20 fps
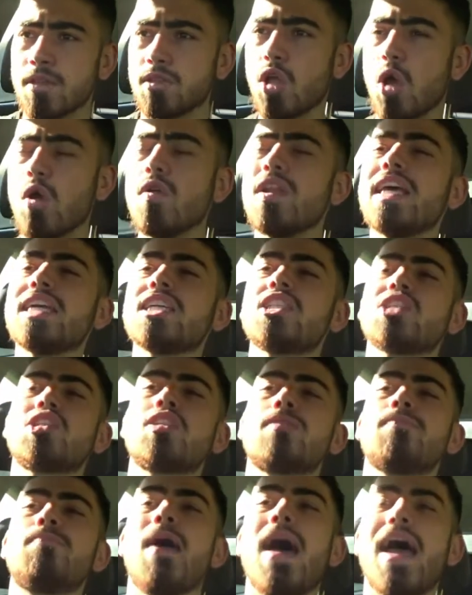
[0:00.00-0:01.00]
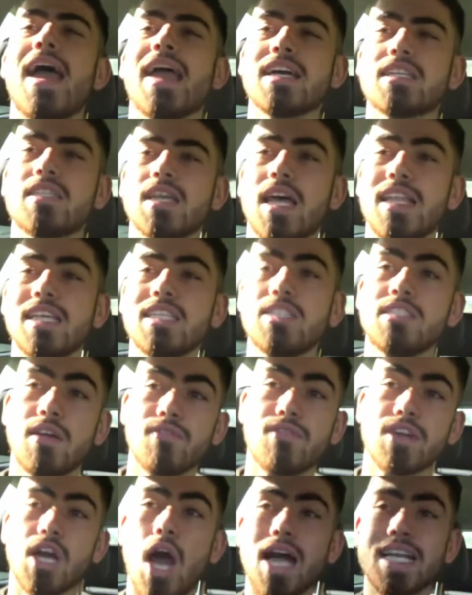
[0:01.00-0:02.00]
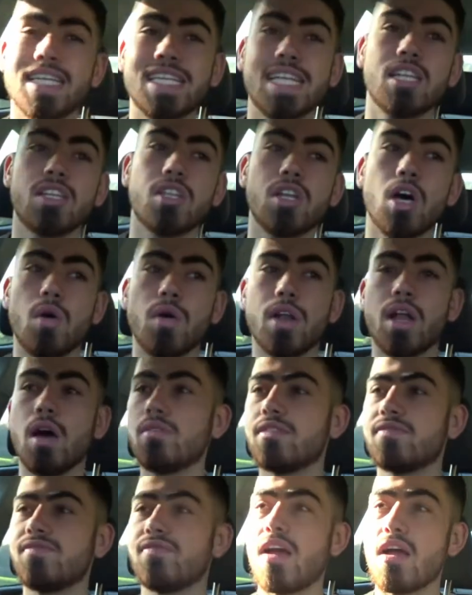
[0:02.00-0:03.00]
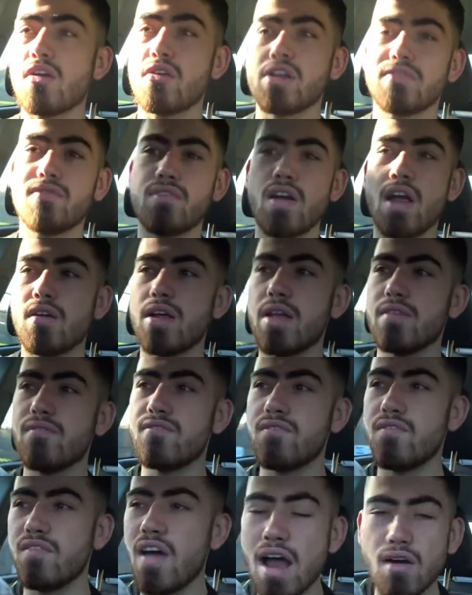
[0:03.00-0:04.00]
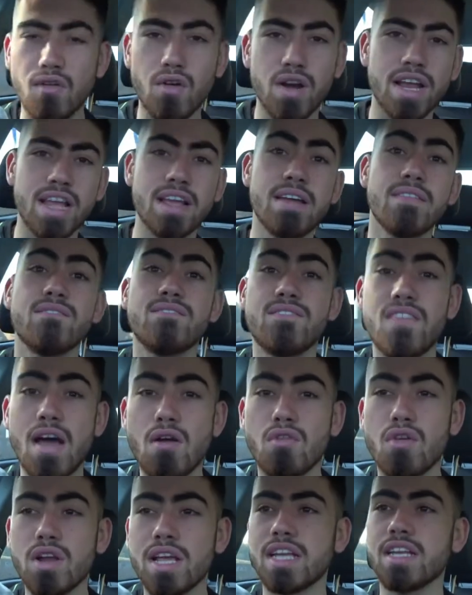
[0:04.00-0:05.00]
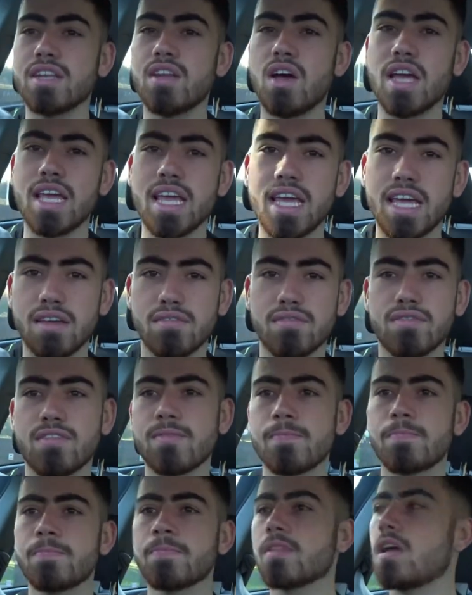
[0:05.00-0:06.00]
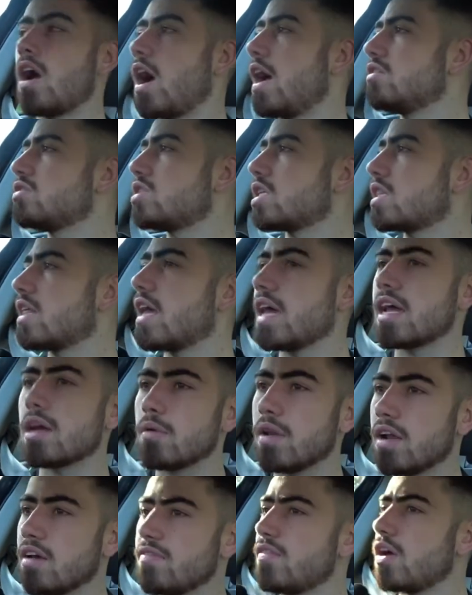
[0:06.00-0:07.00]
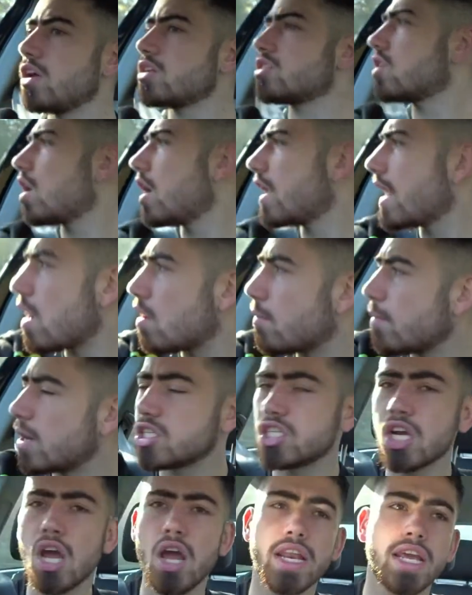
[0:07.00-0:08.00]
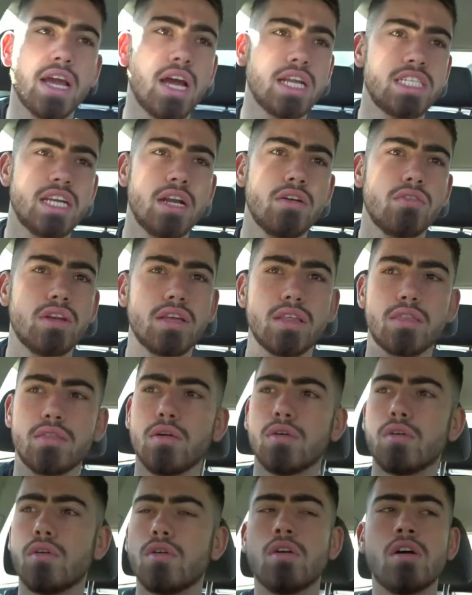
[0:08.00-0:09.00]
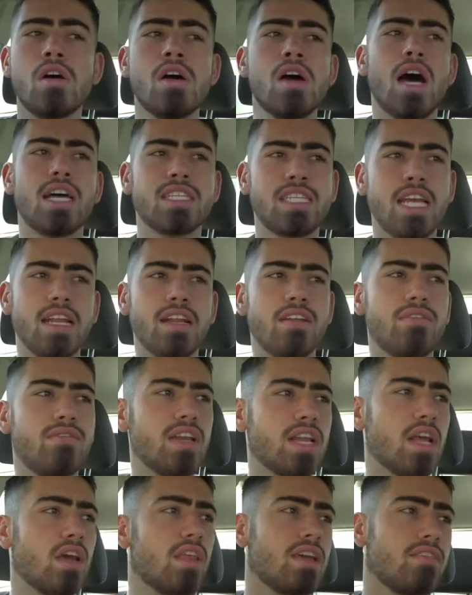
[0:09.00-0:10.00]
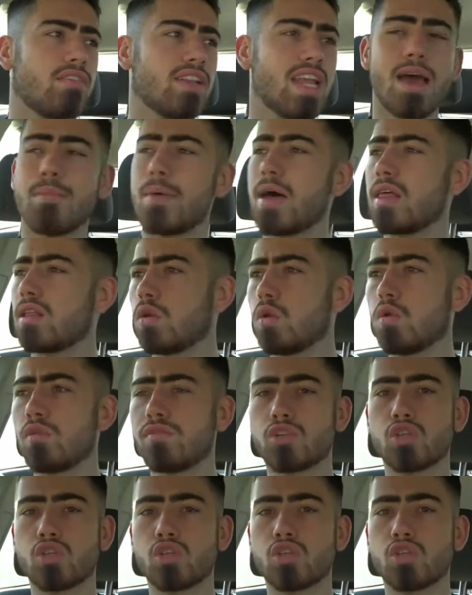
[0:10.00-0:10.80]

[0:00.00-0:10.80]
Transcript: Don't expect, and this is something I didn't know, and I was very, very, very, very naive. I used to think, when I first started out on my journey, I generally thought, I said in a video the other day about the law of